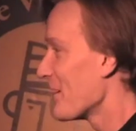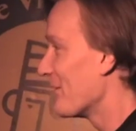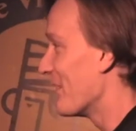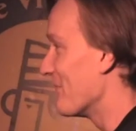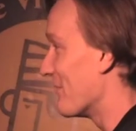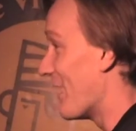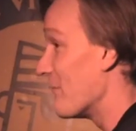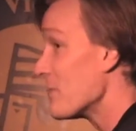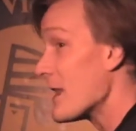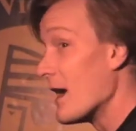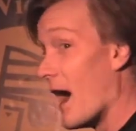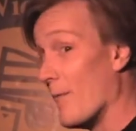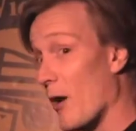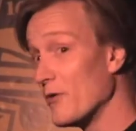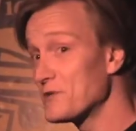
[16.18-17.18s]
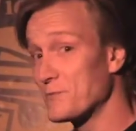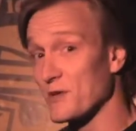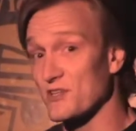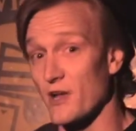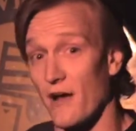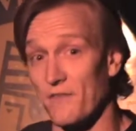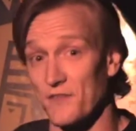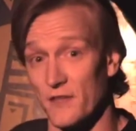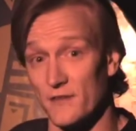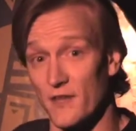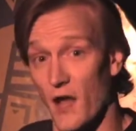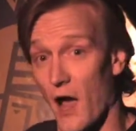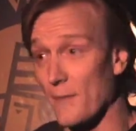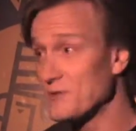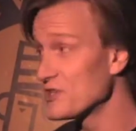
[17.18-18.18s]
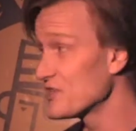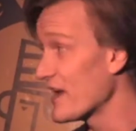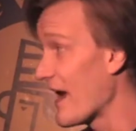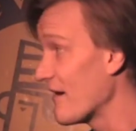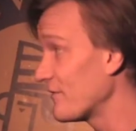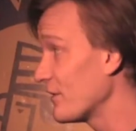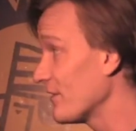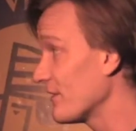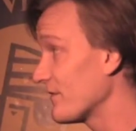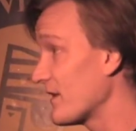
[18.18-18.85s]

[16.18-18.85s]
But I'm always pissed off at the options they have for you.